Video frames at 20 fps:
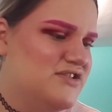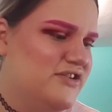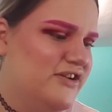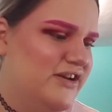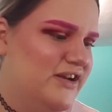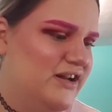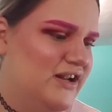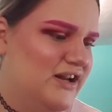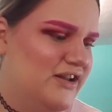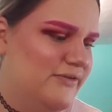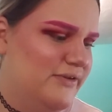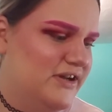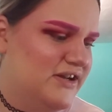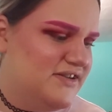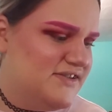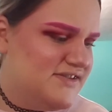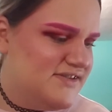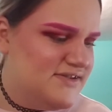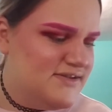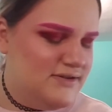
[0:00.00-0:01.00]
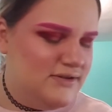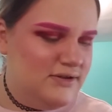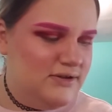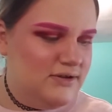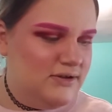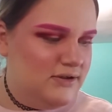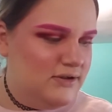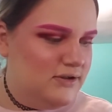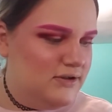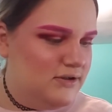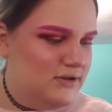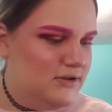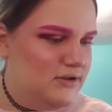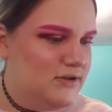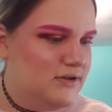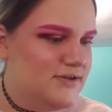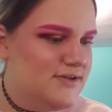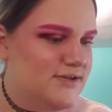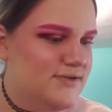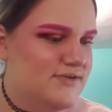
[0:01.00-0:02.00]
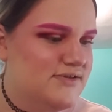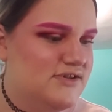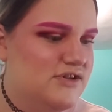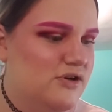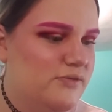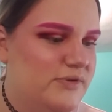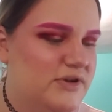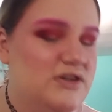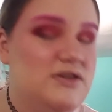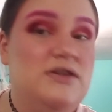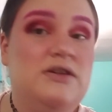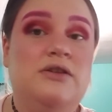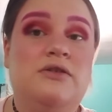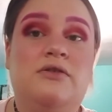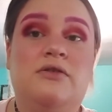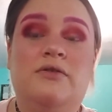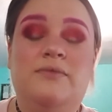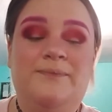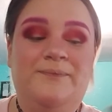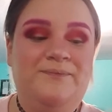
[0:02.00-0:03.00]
line anyways, so it's no big deal.